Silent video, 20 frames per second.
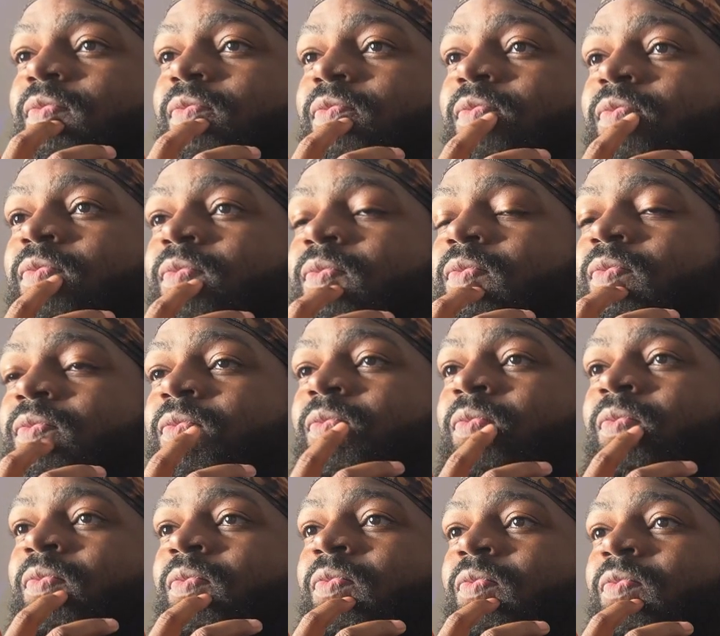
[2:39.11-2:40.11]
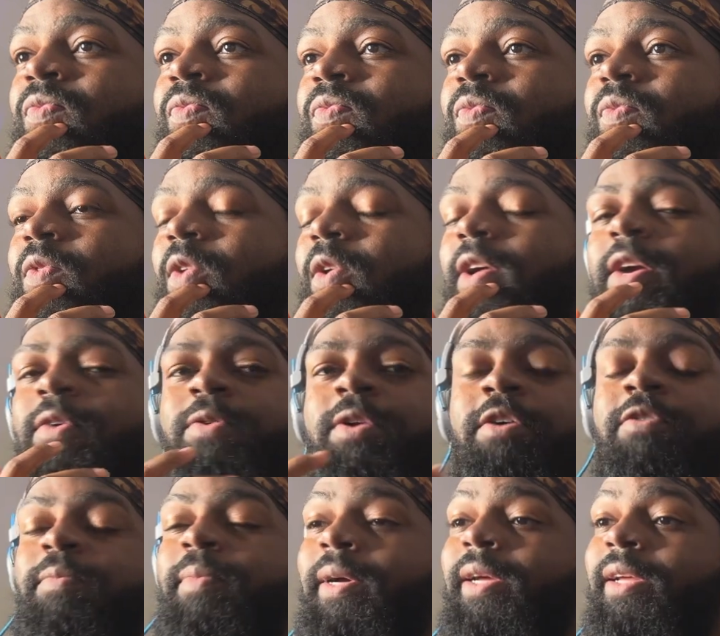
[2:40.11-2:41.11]
Okay, well,
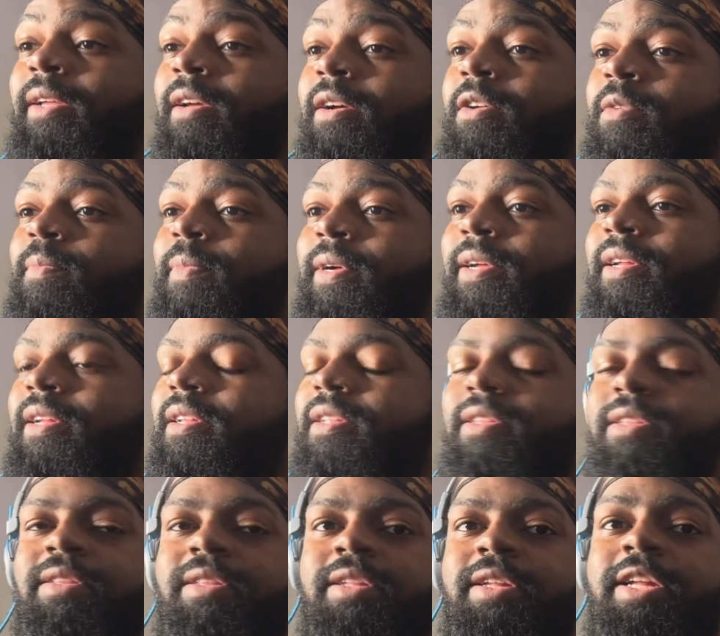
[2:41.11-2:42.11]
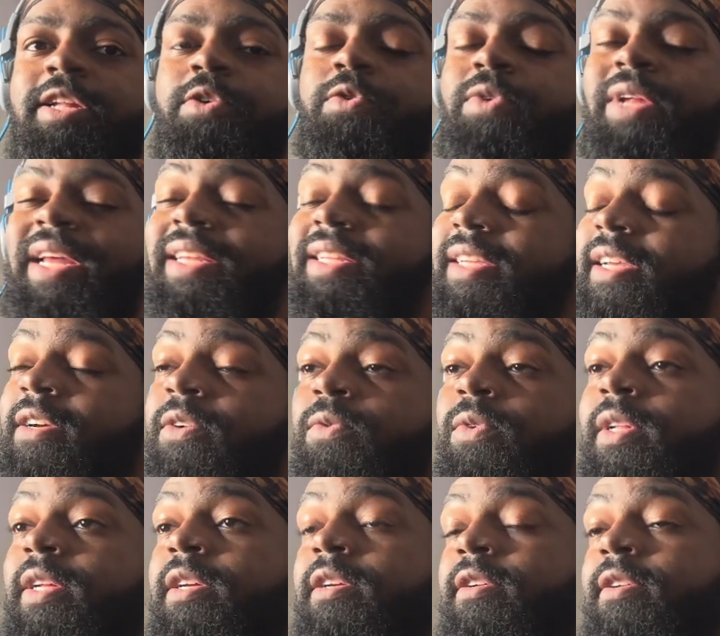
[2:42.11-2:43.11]
never mind, y'all. But anywho, they sound
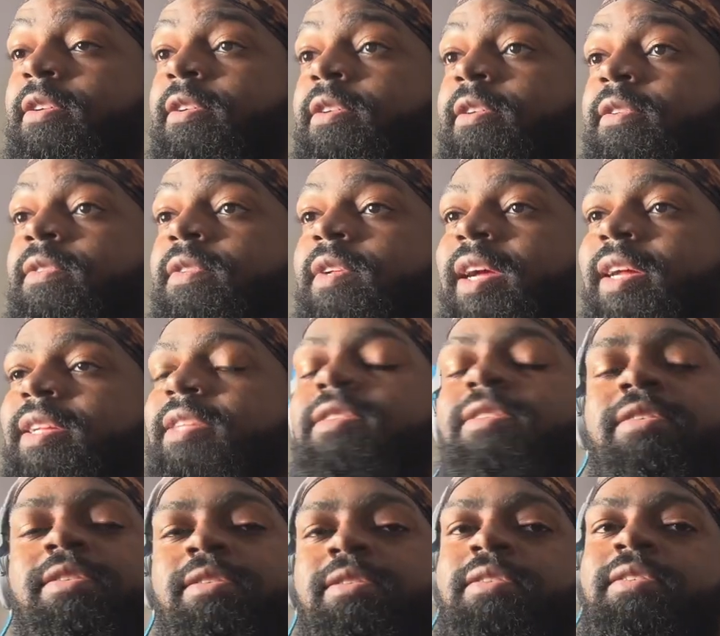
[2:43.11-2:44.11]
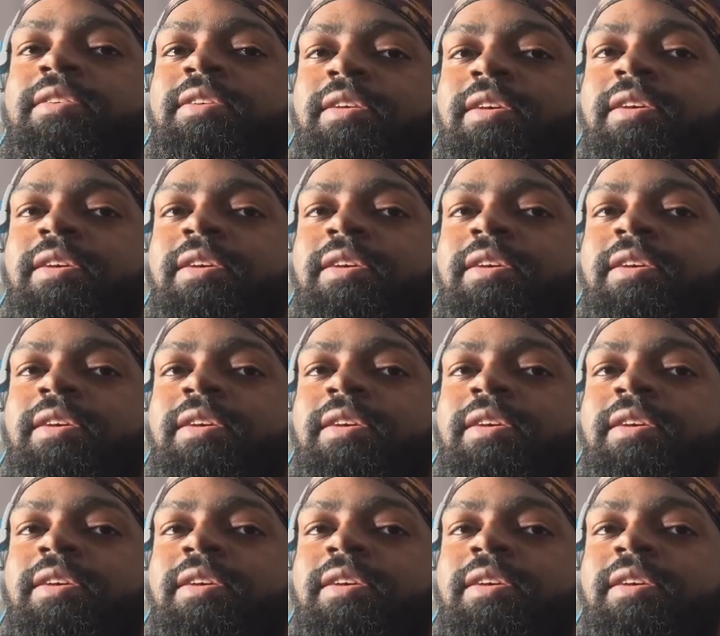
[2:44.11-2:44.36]
really good though. Like, this is,